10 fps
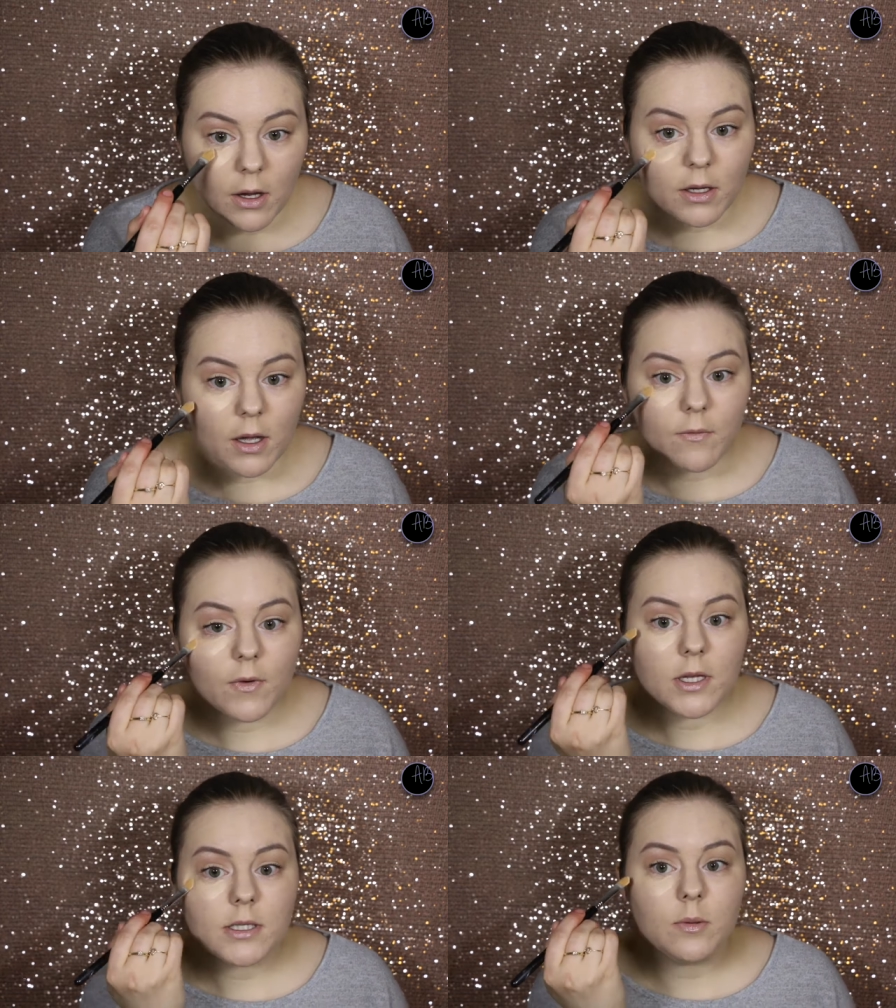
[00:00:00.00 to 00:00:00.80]
Okay,
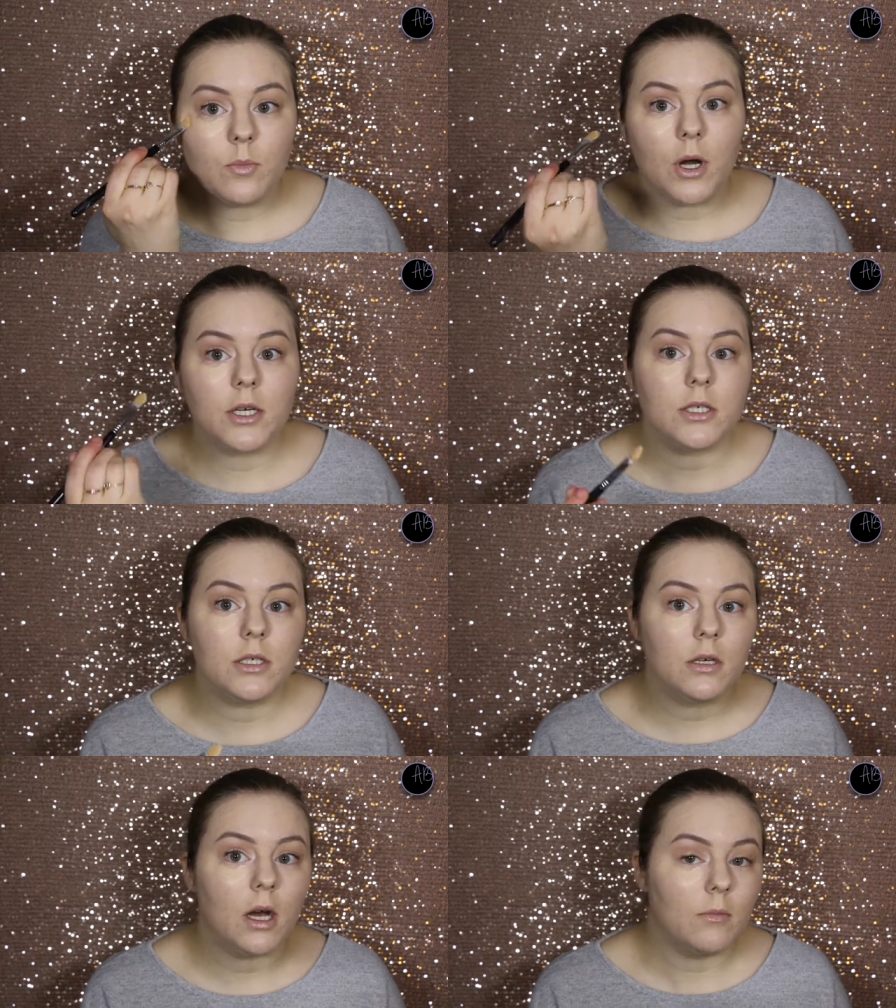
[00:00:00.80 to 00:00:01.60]
first
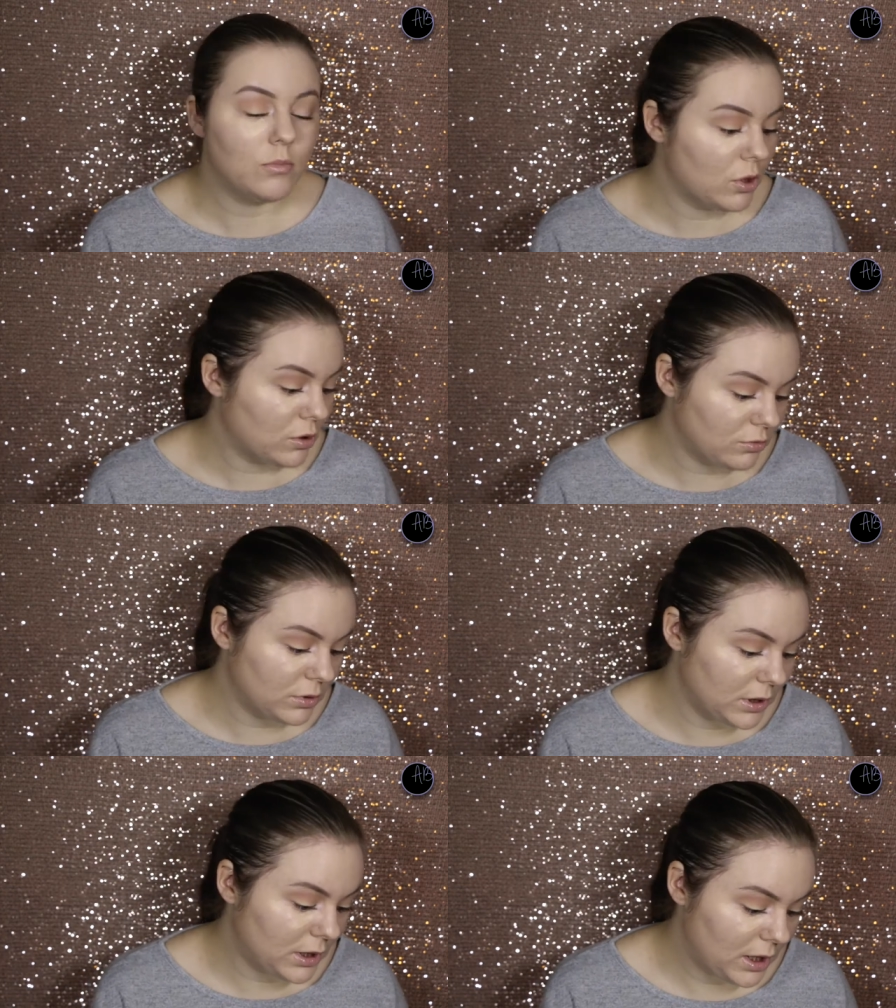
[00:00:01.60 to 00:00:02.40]
impression, I'm not
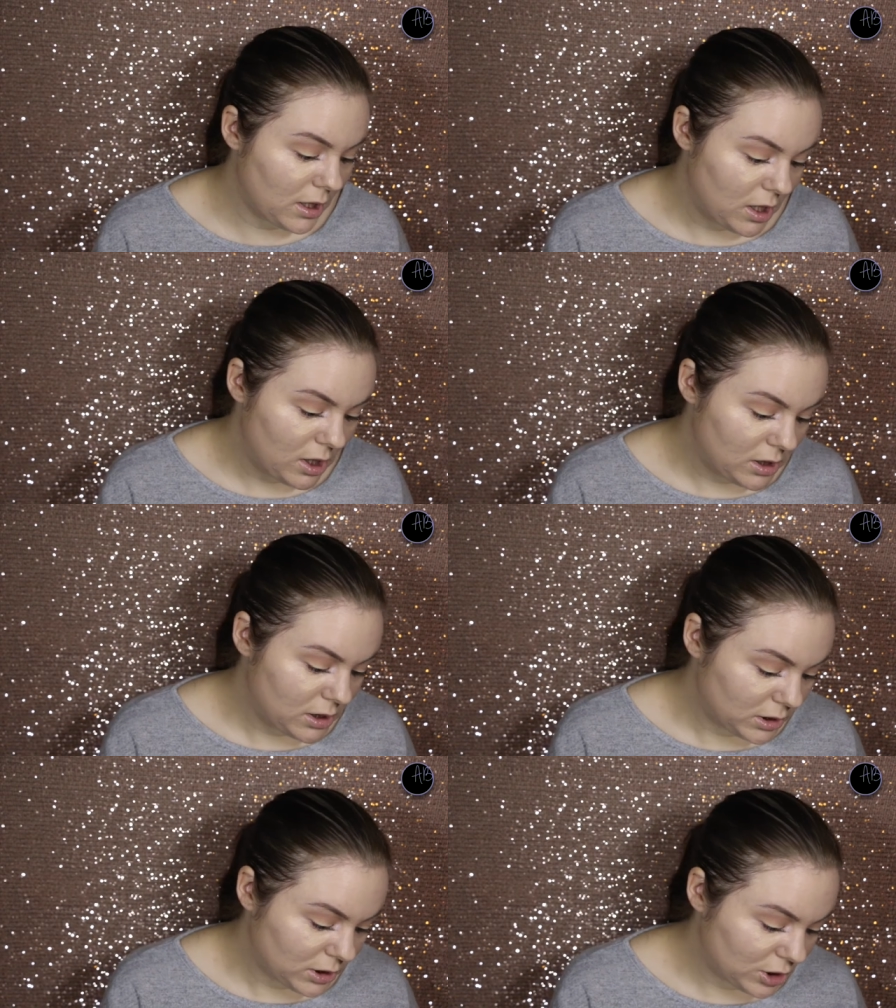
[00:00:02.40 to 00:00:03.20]
really
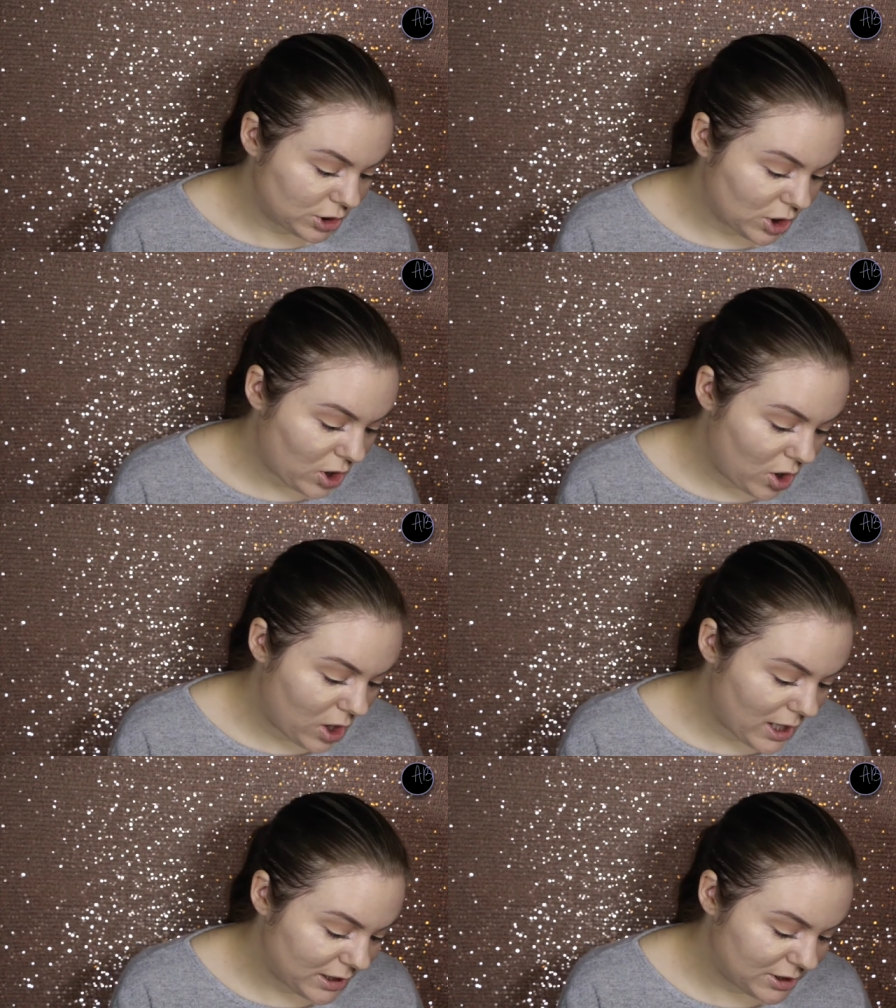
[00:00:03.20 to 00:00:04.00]

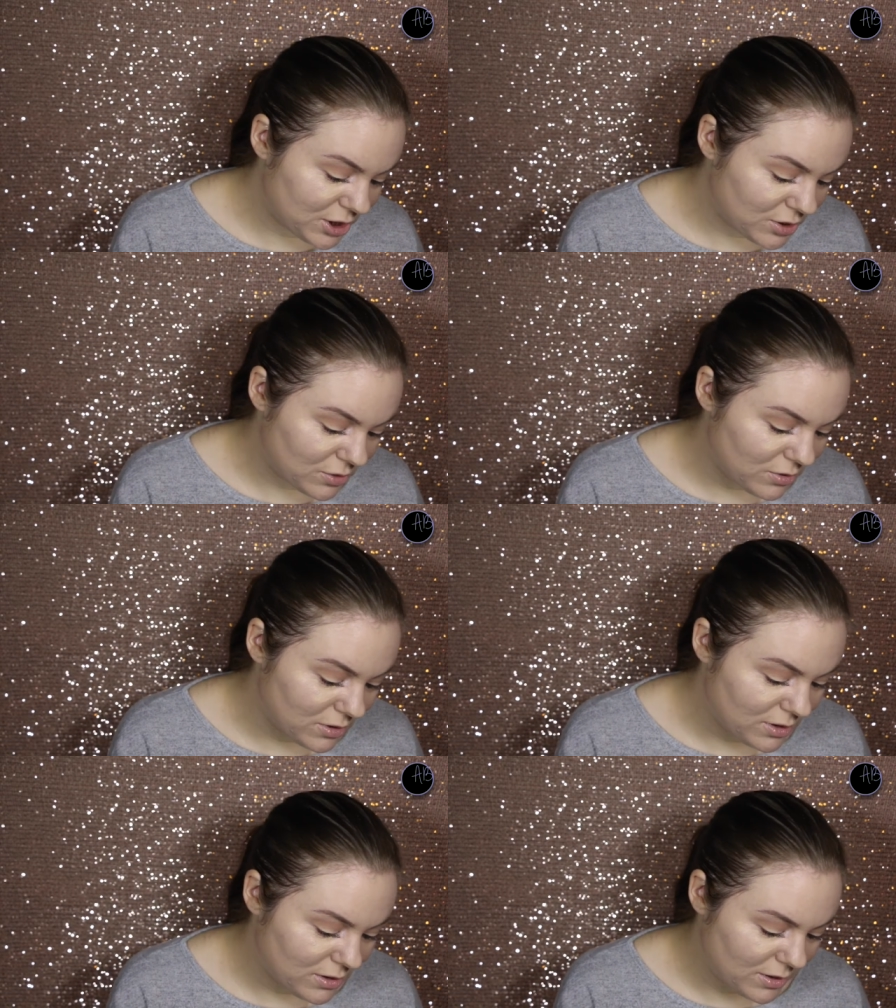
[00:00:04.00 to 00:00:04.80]
entirely
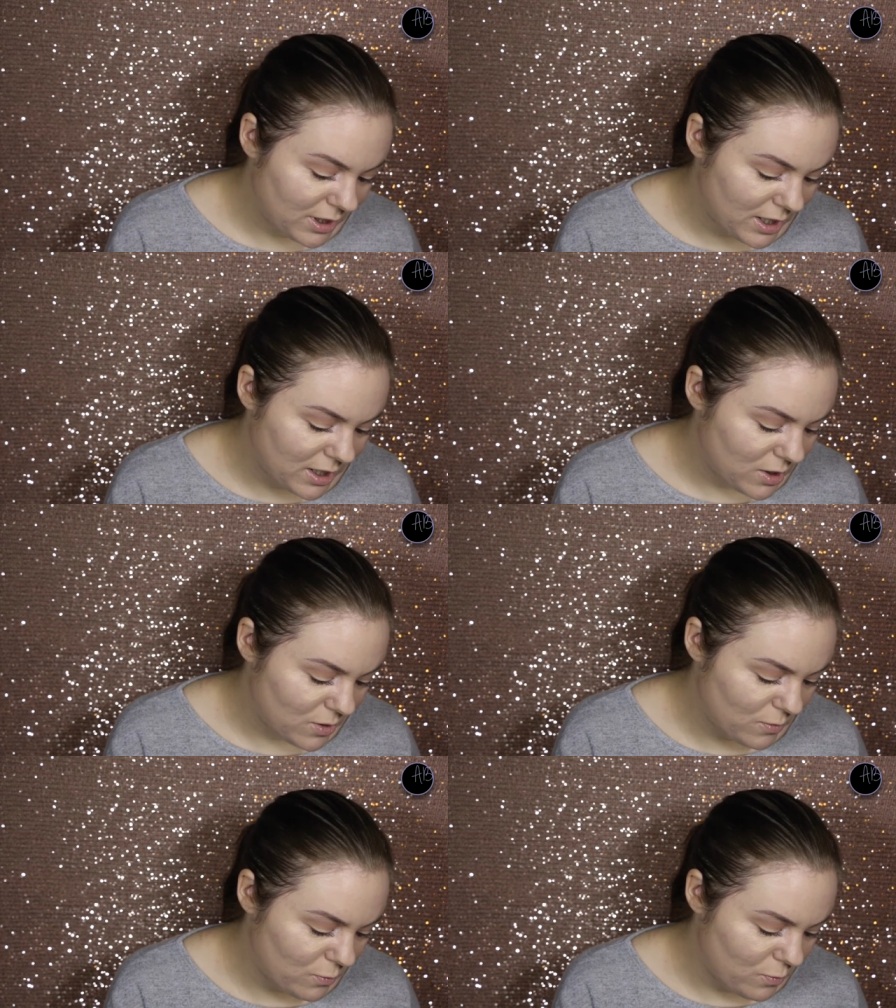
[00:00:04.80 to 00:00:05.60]
sure on
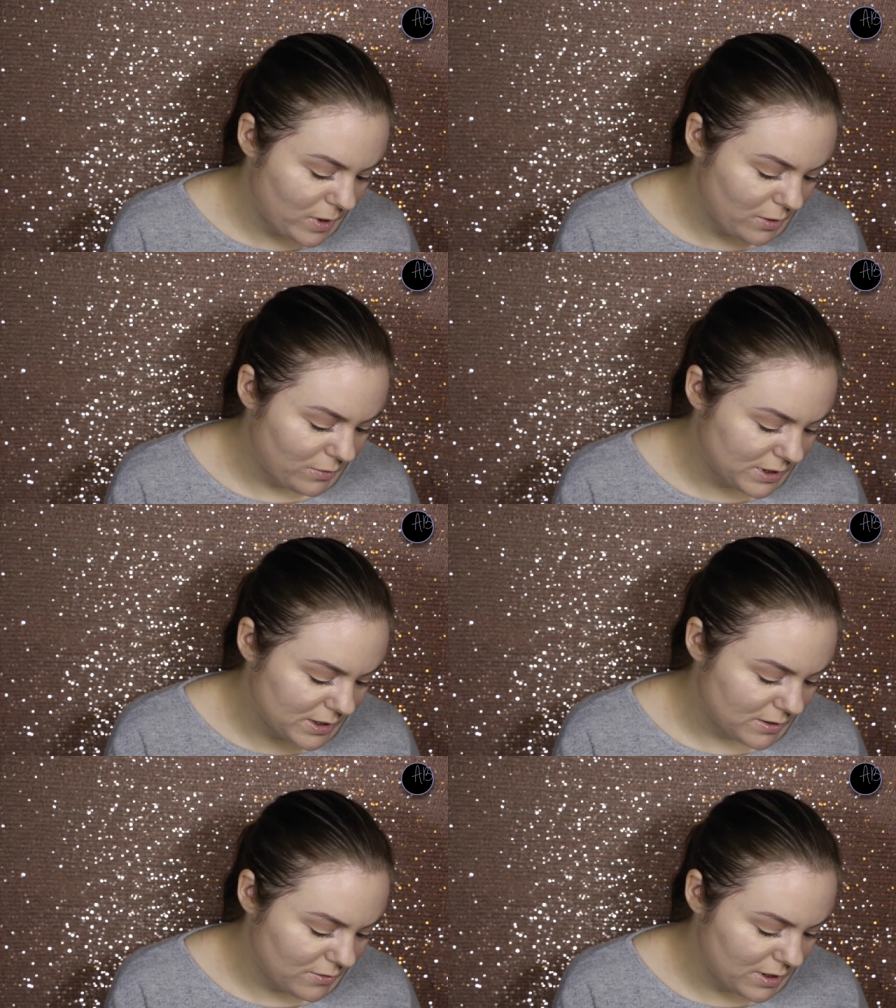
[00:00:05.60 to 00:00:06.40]
how well this
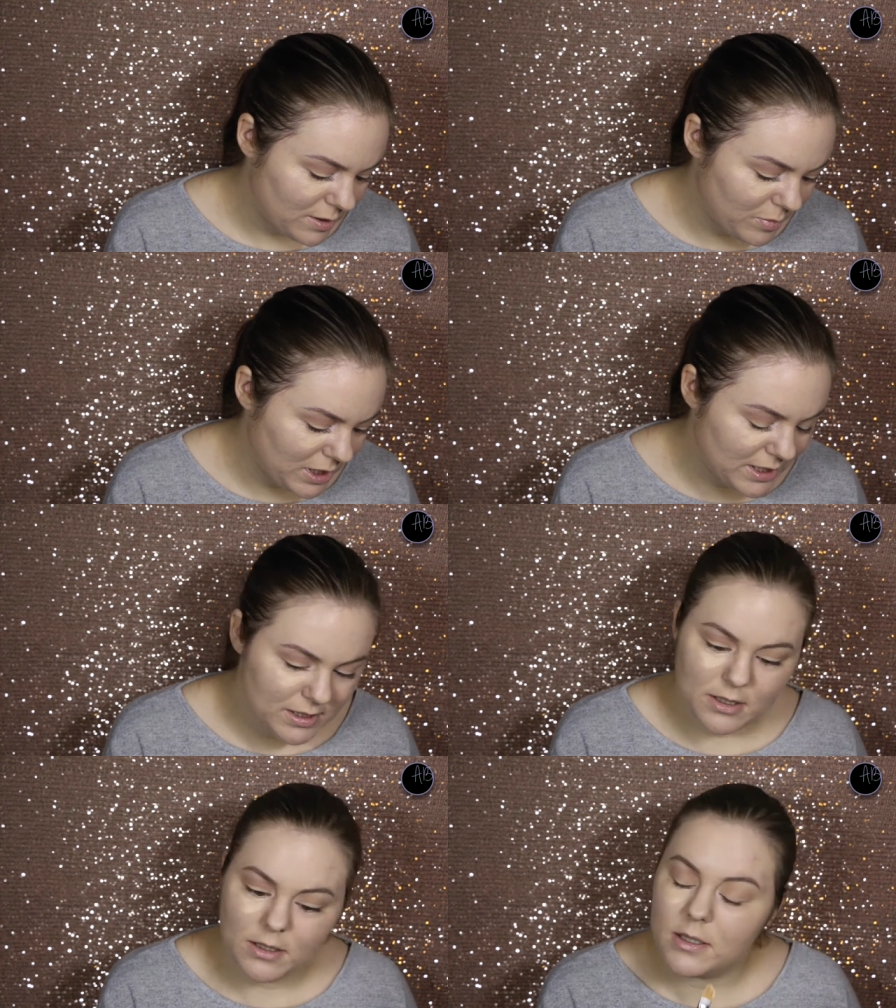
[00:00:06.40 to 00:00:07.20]
is going to blend.